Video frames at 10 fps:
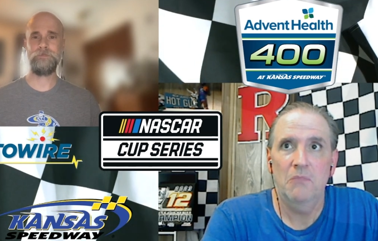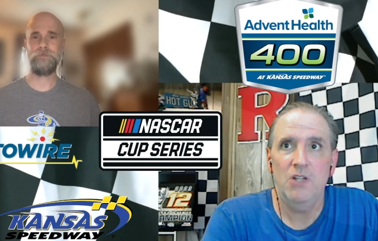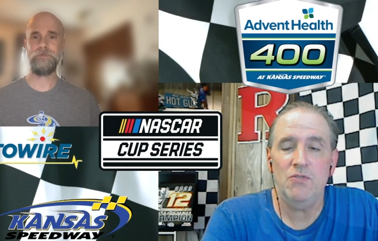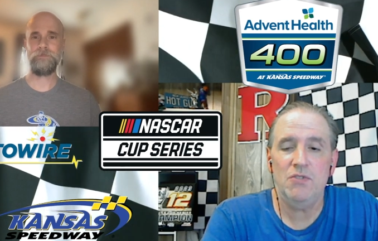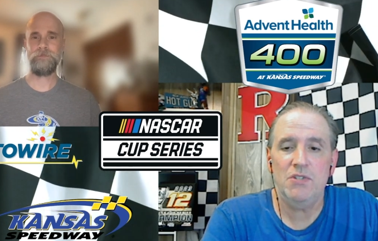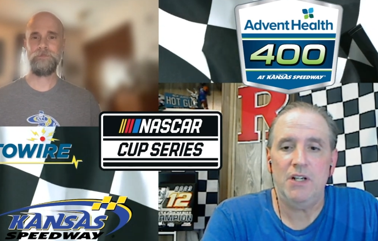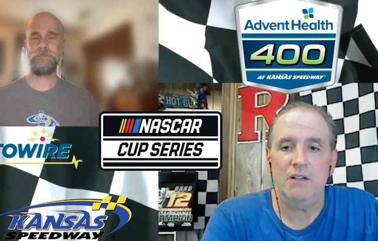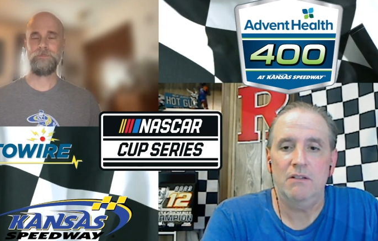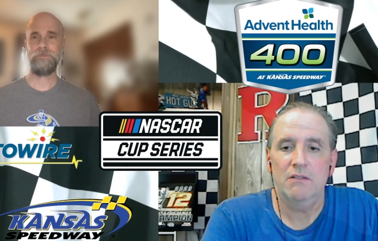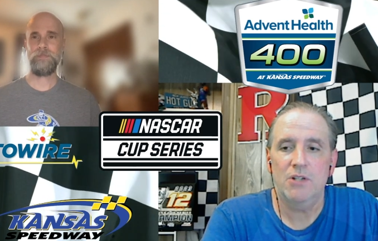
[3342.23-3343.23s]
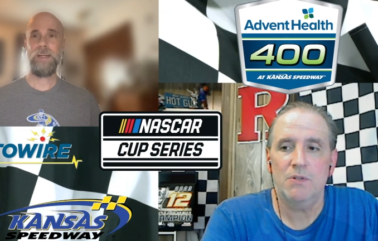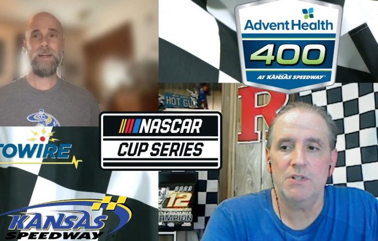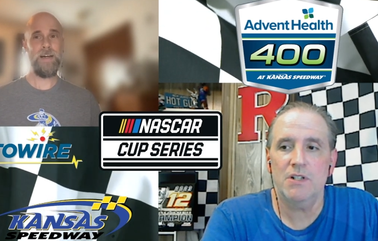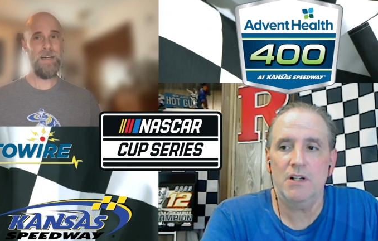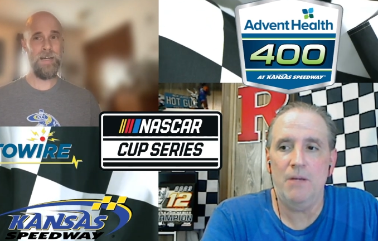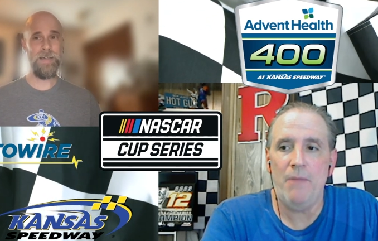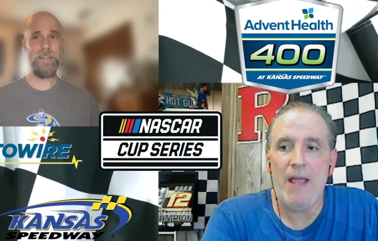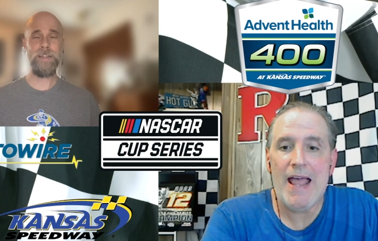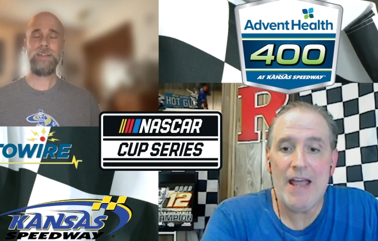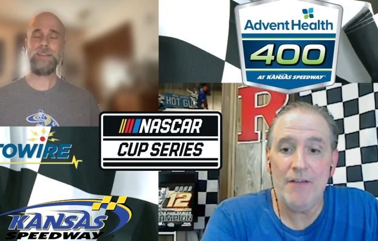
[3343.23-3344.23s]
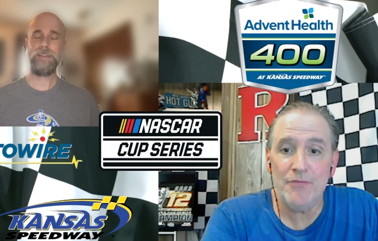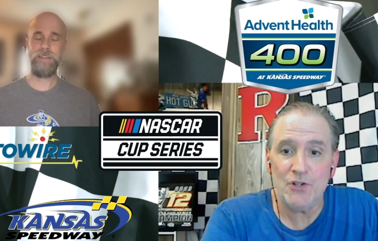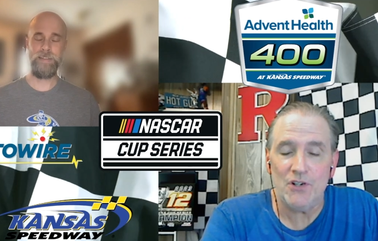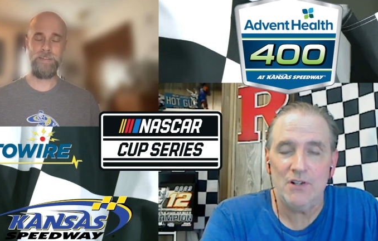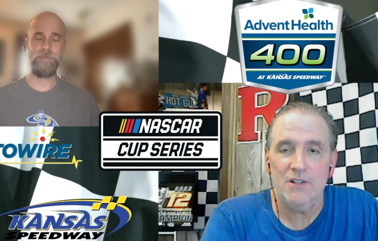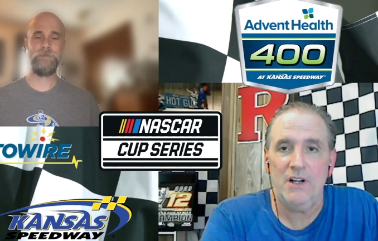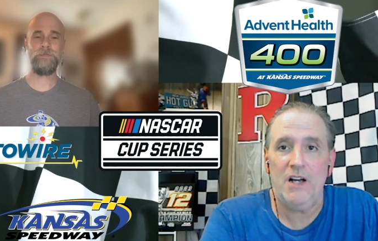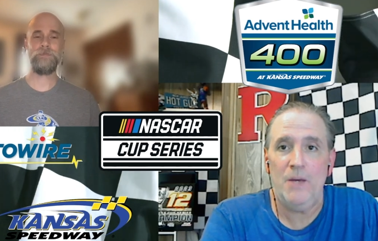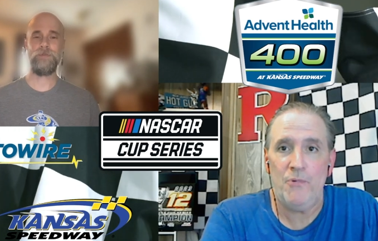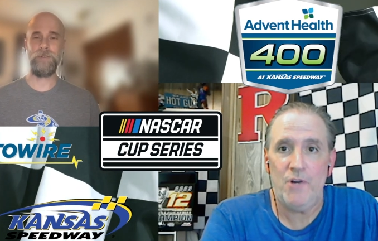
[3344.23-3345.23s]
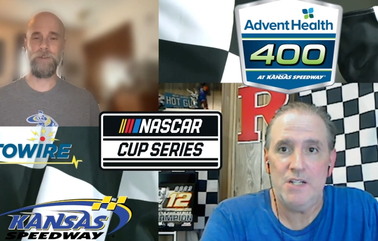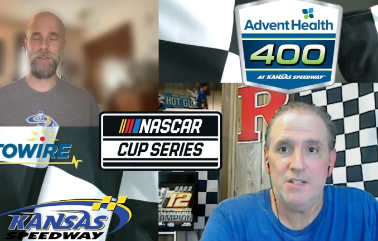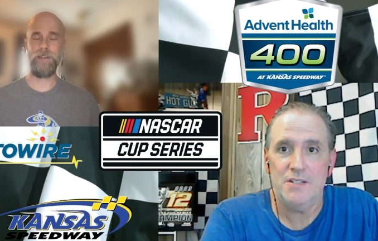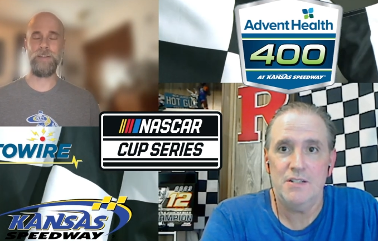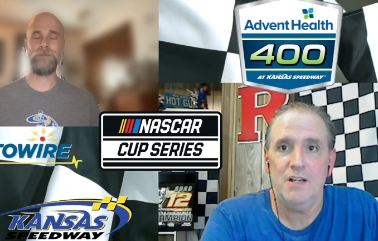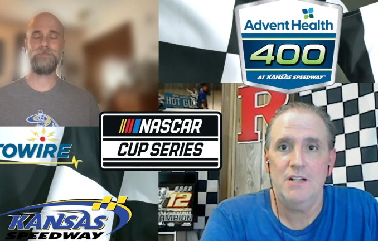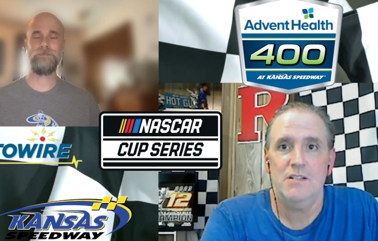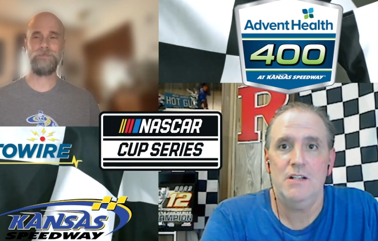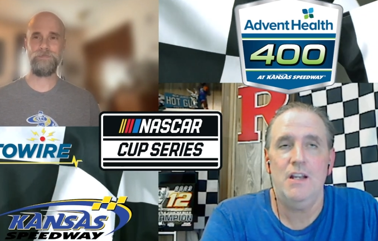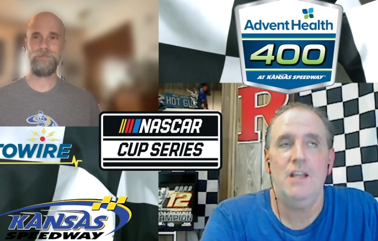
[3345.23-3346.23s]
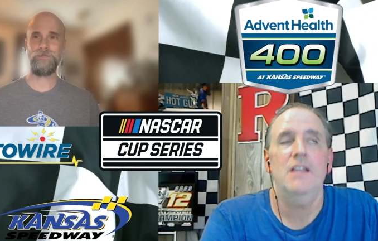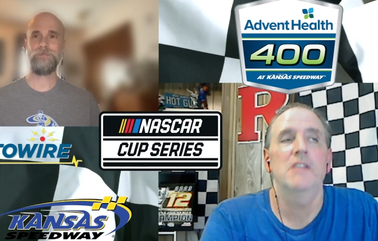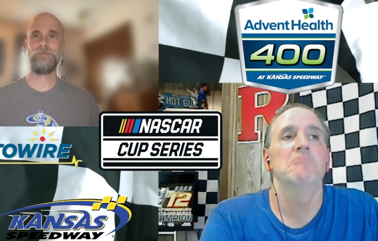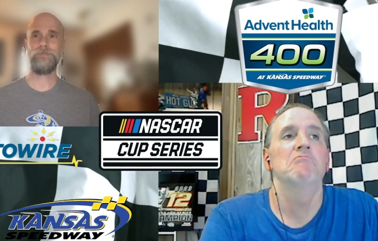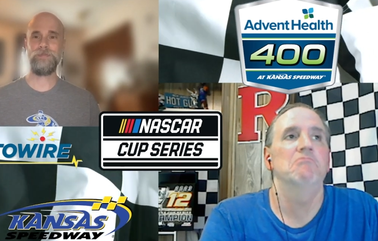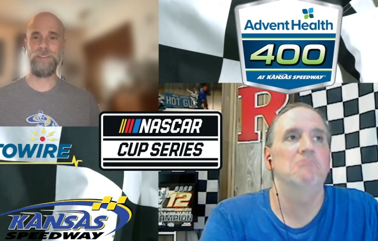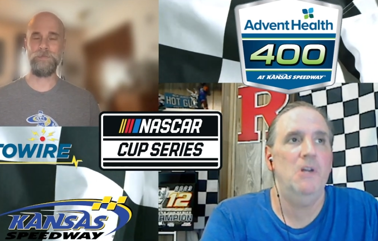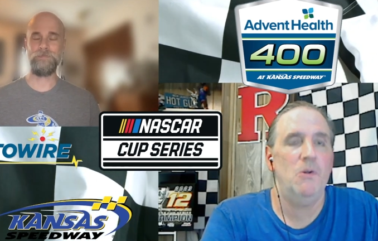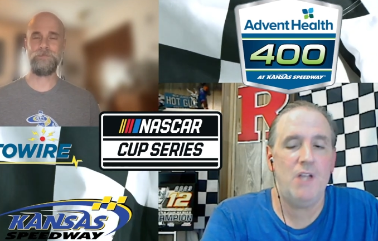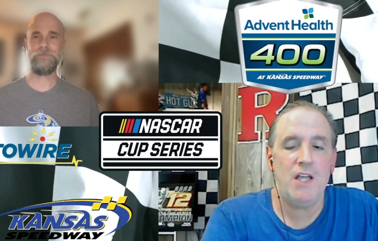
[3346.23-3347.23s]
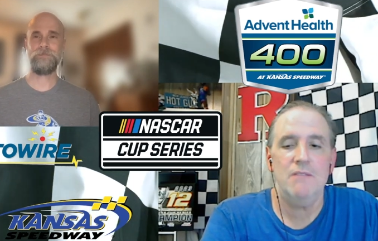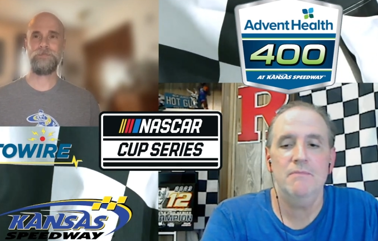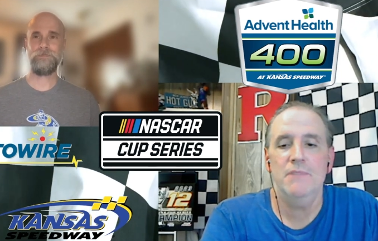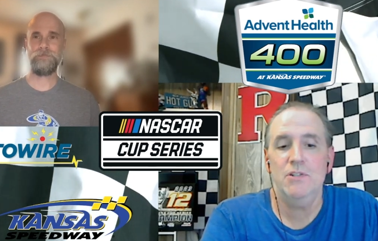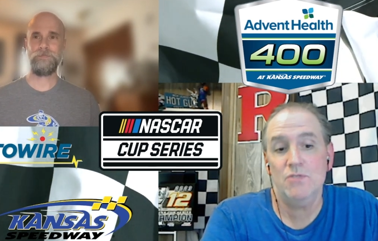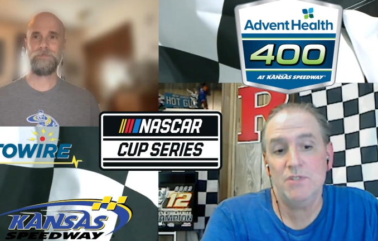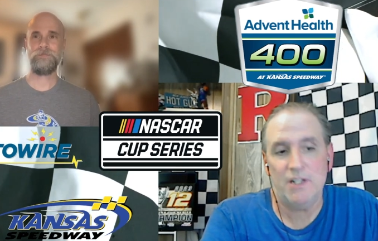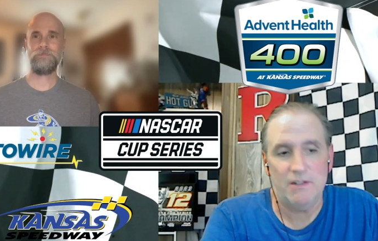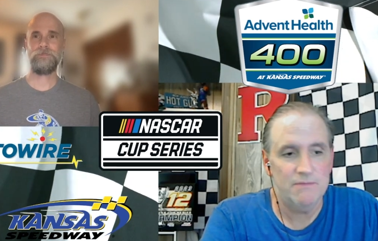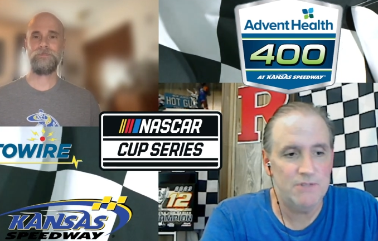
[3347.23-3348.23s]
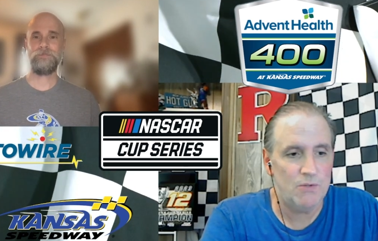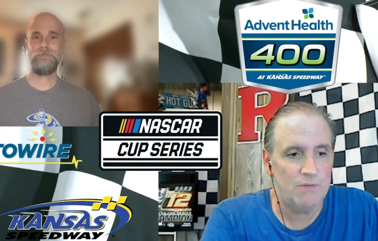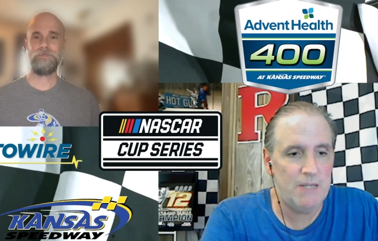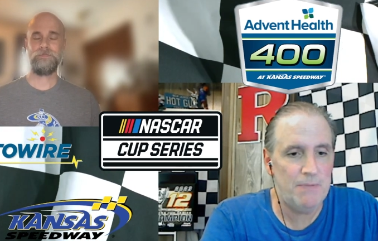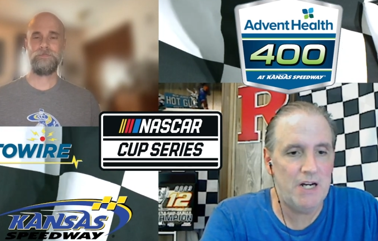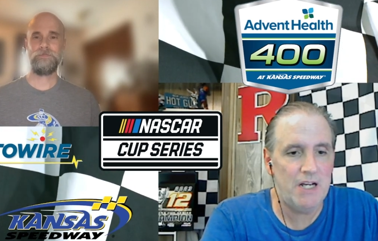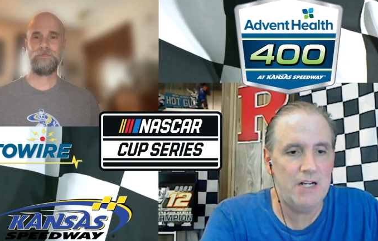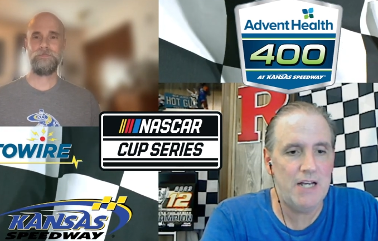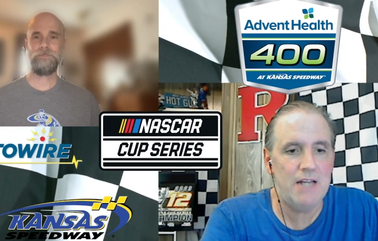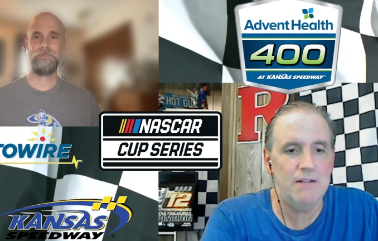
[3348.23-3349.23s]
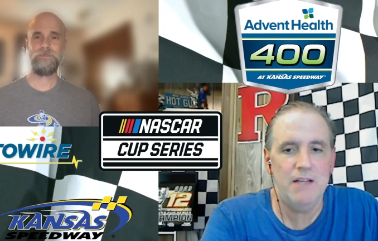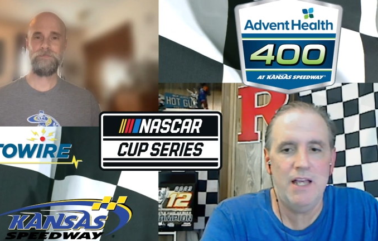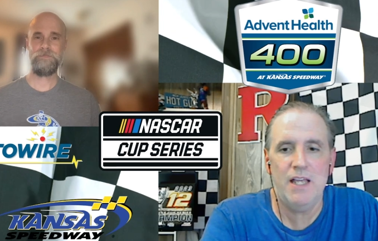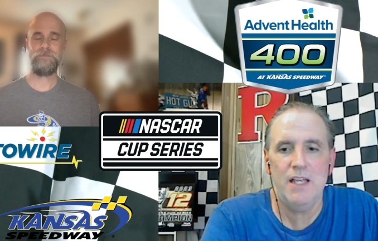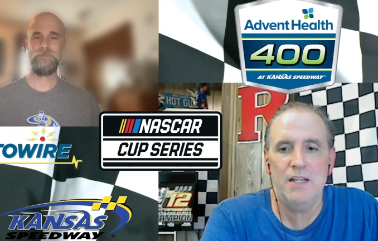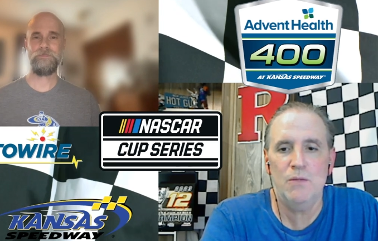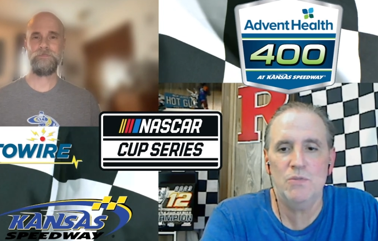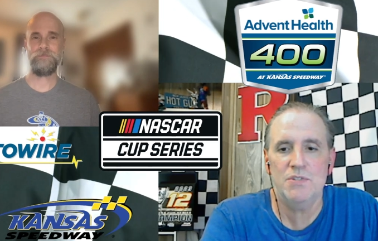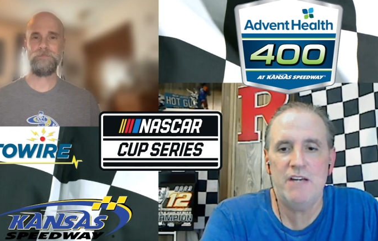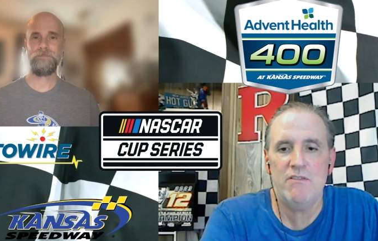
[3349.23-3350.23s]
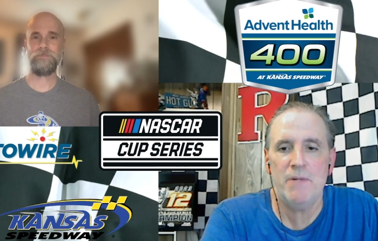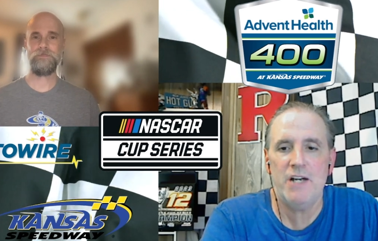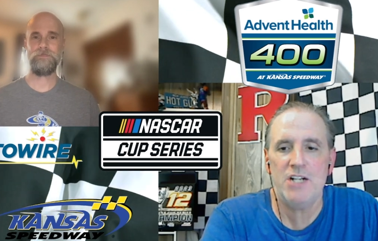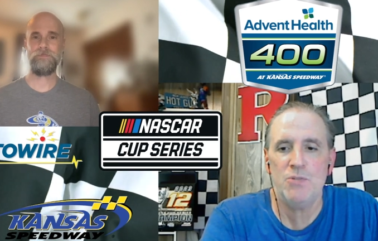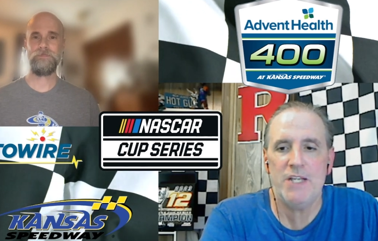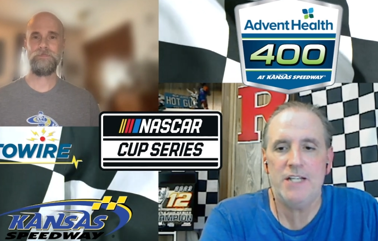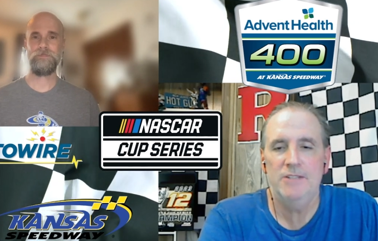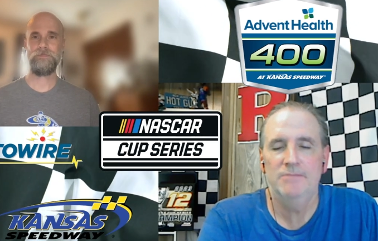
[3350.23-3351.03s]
Speaker 1: Interesting. So it's going to come after the cup oh race God. on Sunday. Yeah. Okay. Interesting. So keep an eye on that, and we'll see everybody next week.